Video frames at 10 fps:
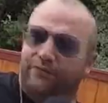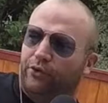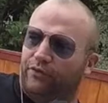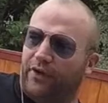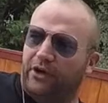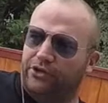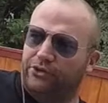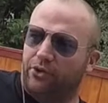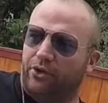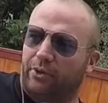the Foo Fighters
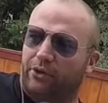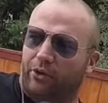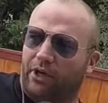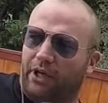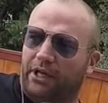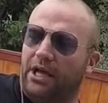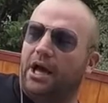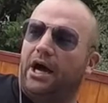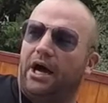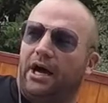do all the recording.
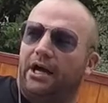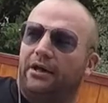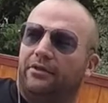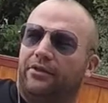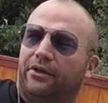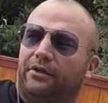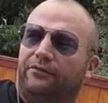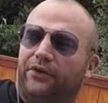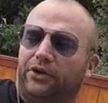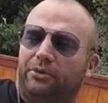The
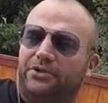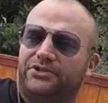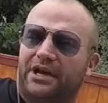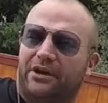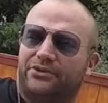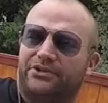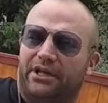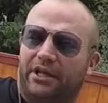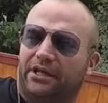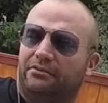film Sound
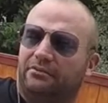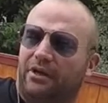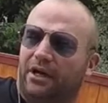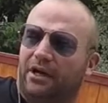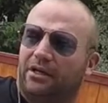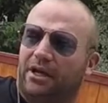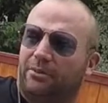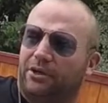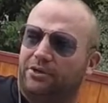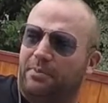City, a
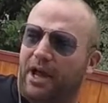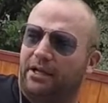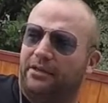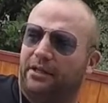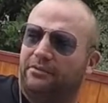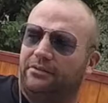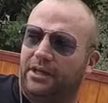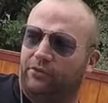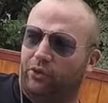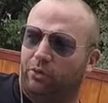couple years back, that
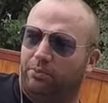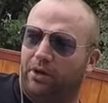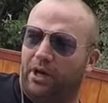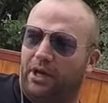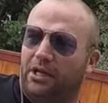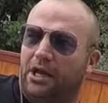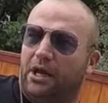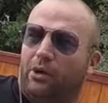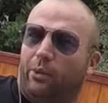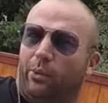Dave Grohl put on,
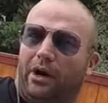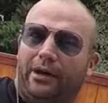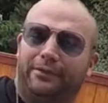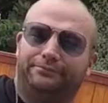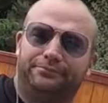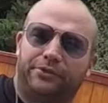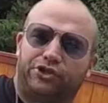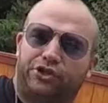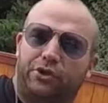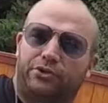
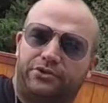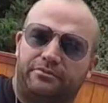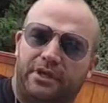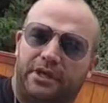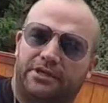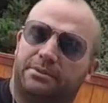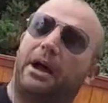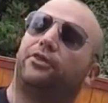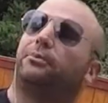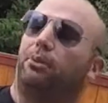is
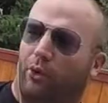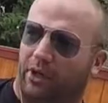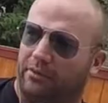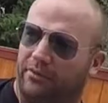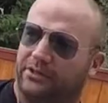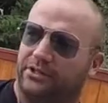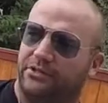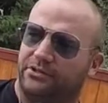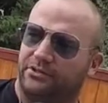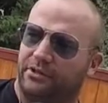about the board that's
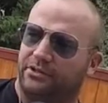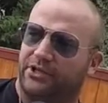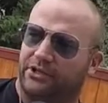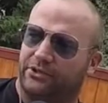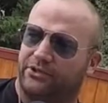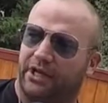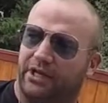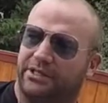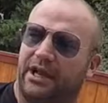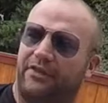in
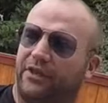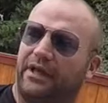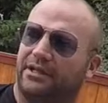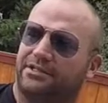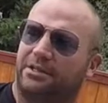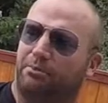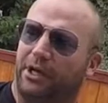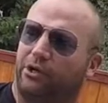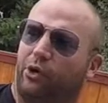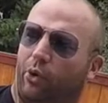606. And I think that's the
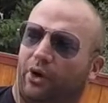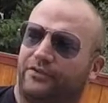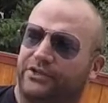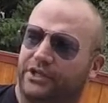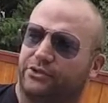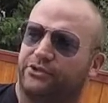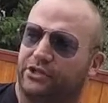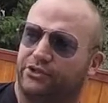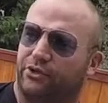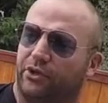big core of
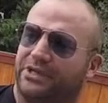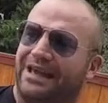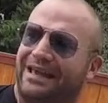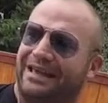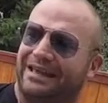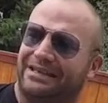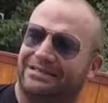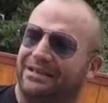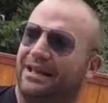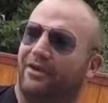606 Studios
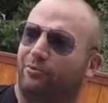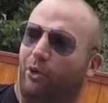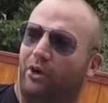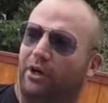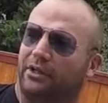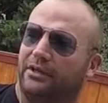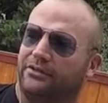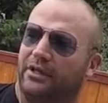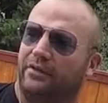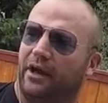is the Nev board
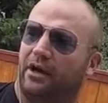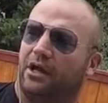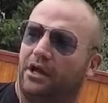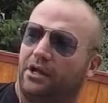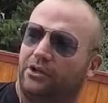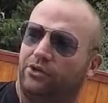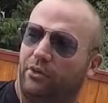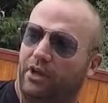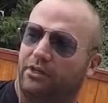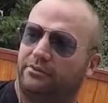that's in there.
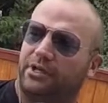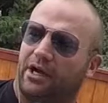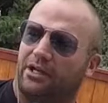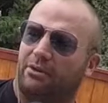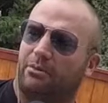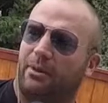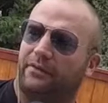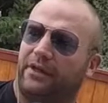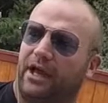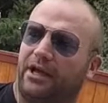You want to talk a little bit
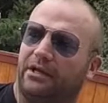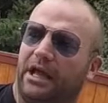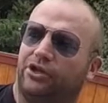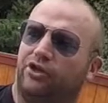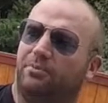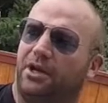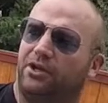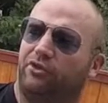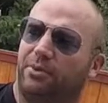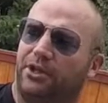about that? And
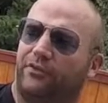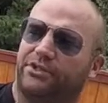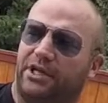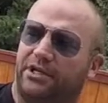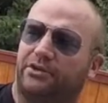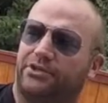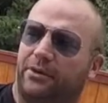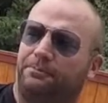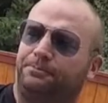you've been there for 10 years now.